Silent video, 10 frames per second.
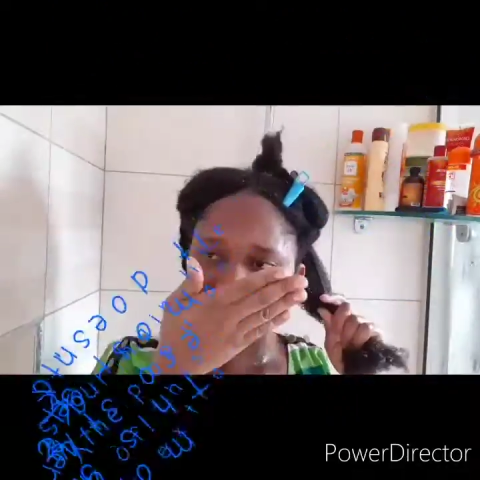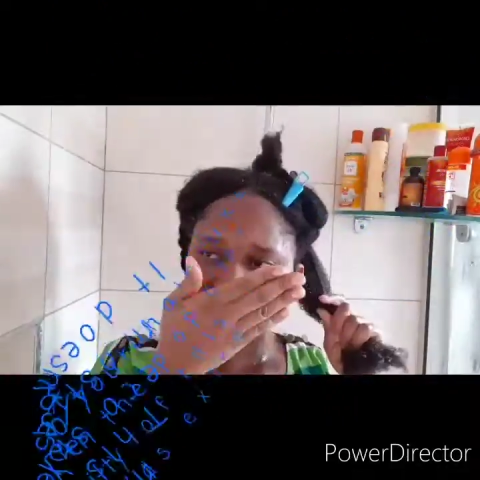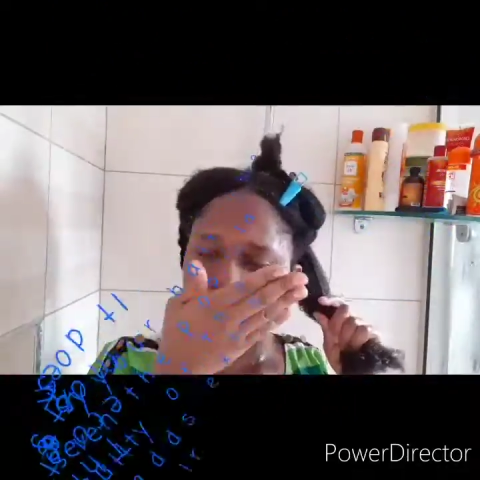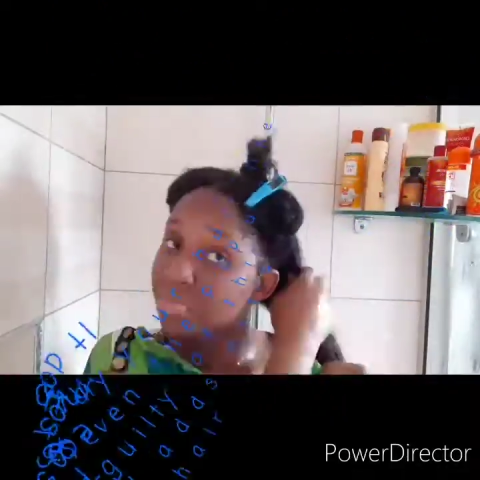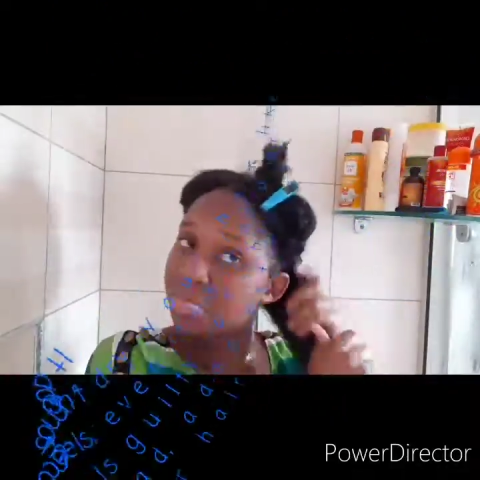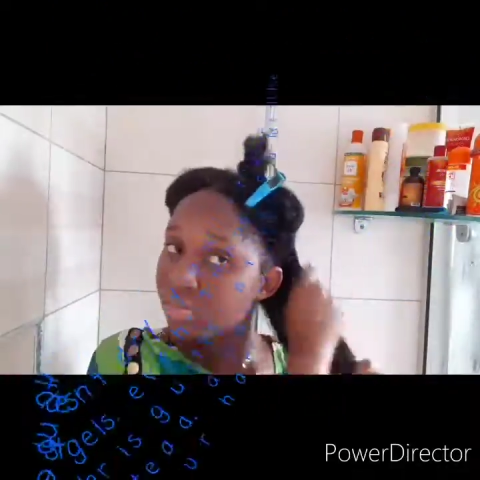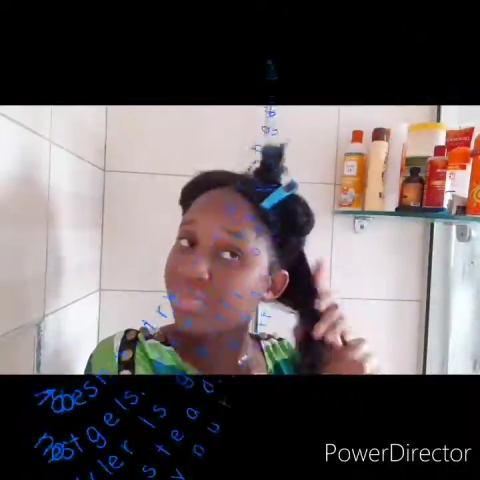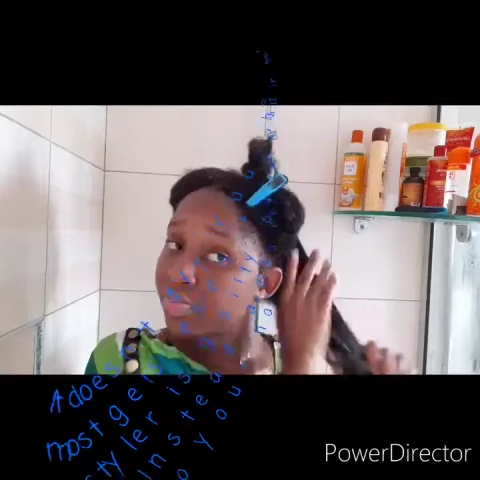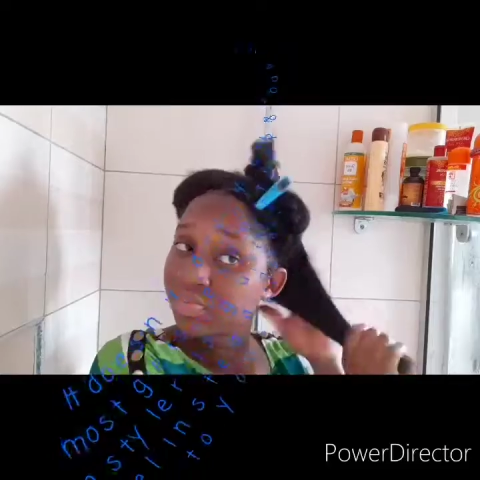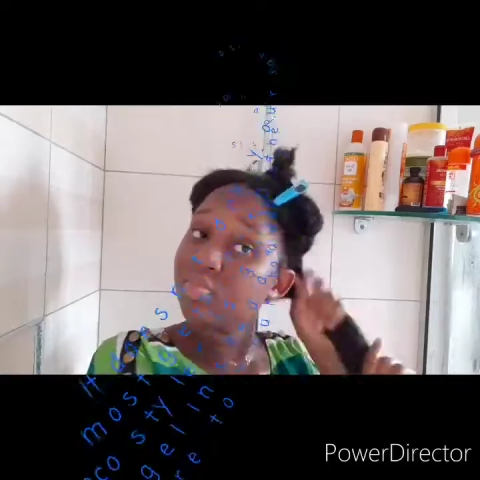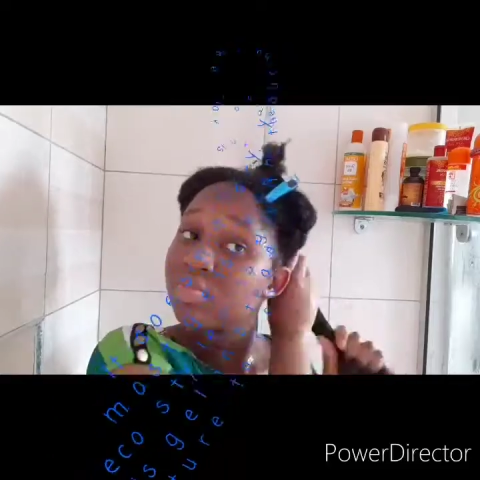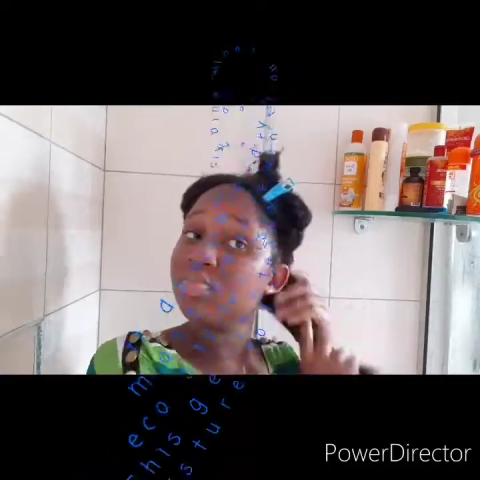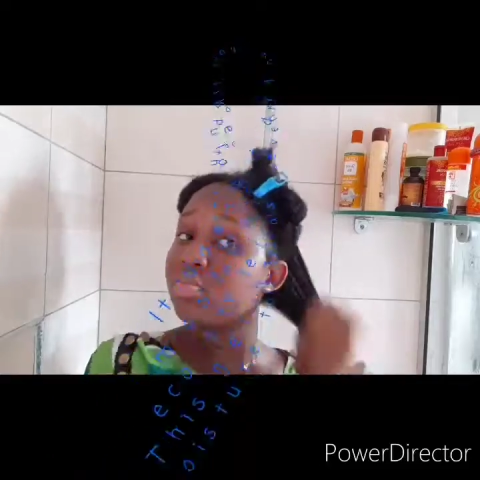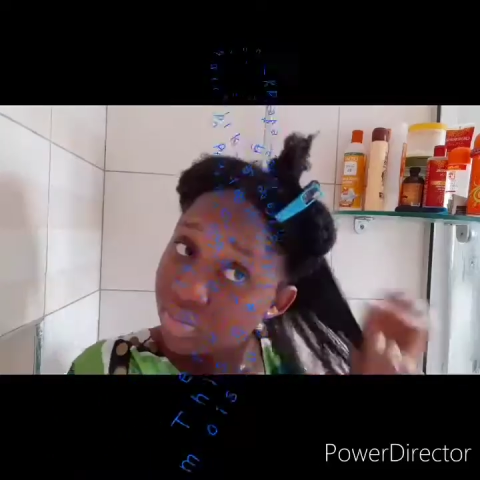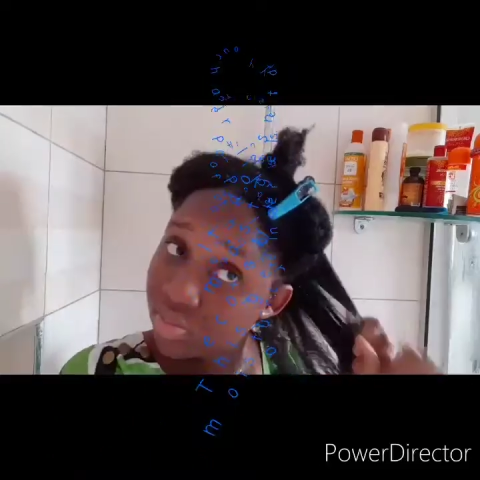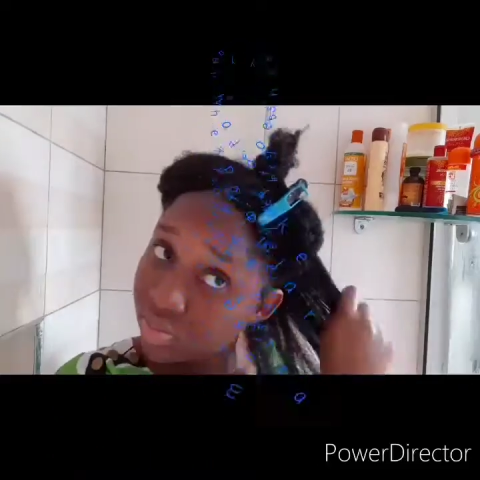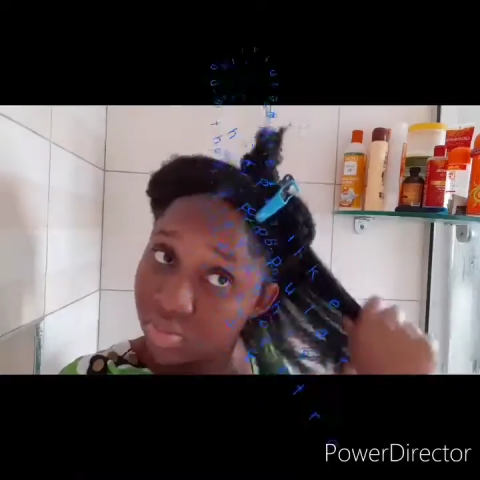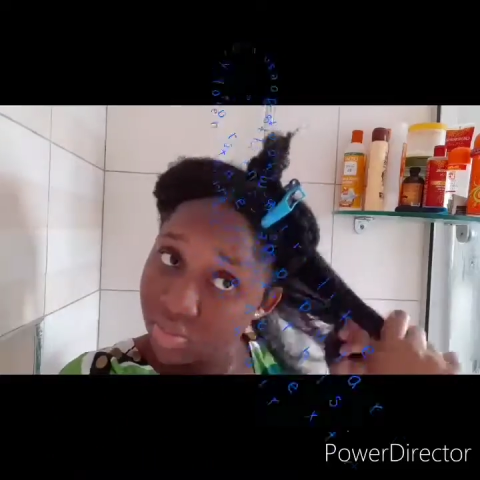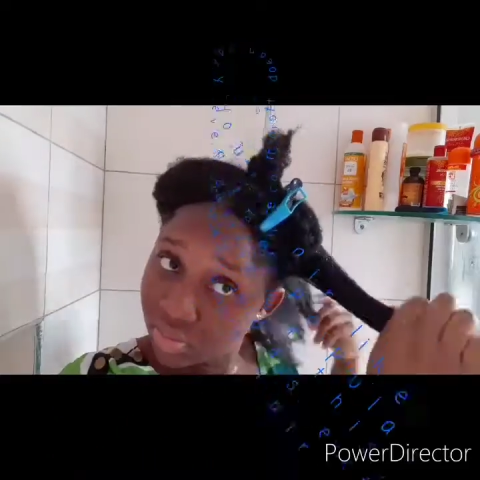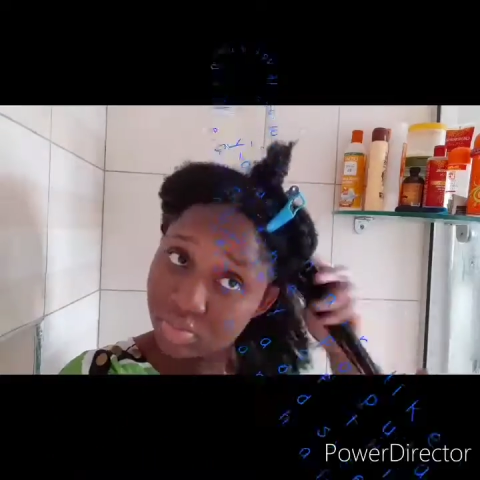my hair. Now the final step
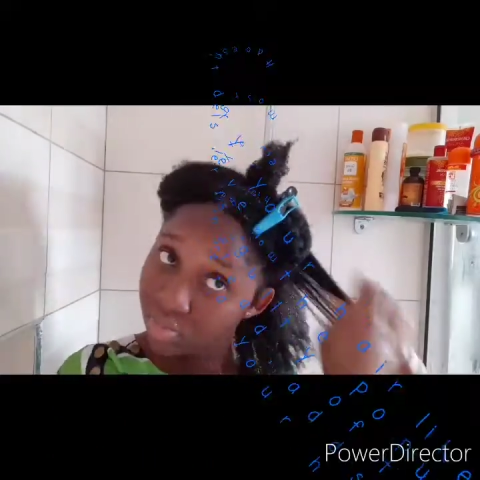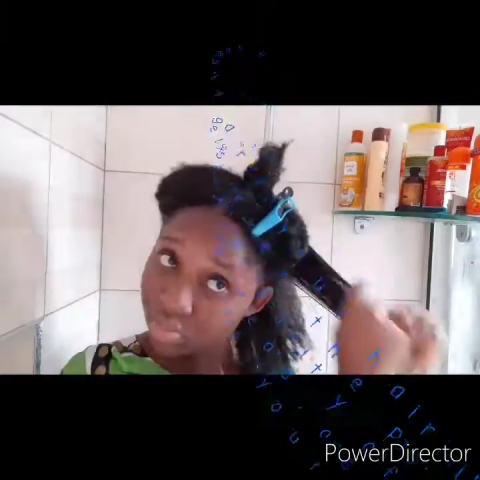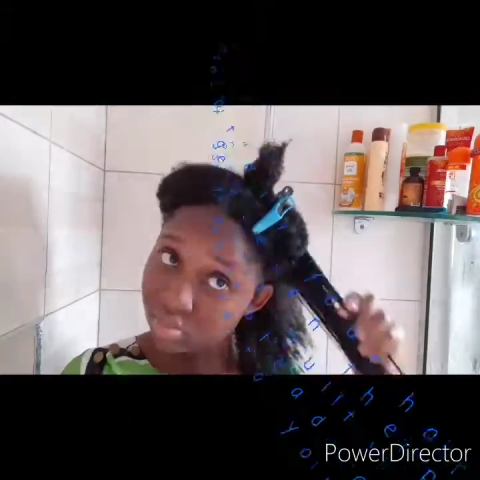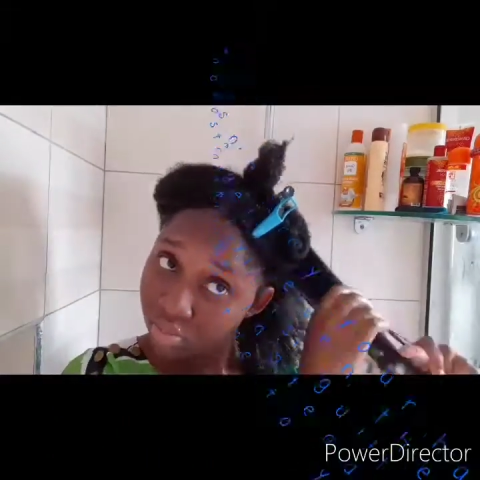is to add